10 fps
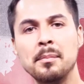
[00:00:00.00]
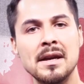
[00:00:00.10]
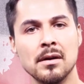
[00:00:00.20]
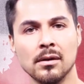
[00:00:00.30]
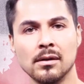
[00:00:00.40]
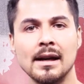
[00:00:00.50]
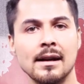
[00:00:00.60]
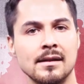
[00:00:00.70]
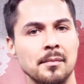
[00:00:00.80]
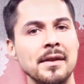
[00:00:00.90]
appeal,
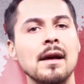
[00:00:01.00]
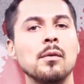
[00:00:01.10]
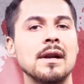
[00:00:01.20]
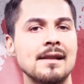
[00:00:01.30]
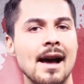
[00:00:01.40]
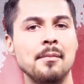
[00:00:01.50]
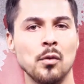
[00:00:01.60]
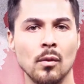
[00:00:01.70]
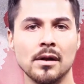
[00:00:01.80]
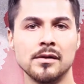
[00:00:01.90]
like something that would adapt
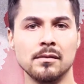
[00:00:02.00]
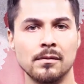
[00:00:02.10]
well to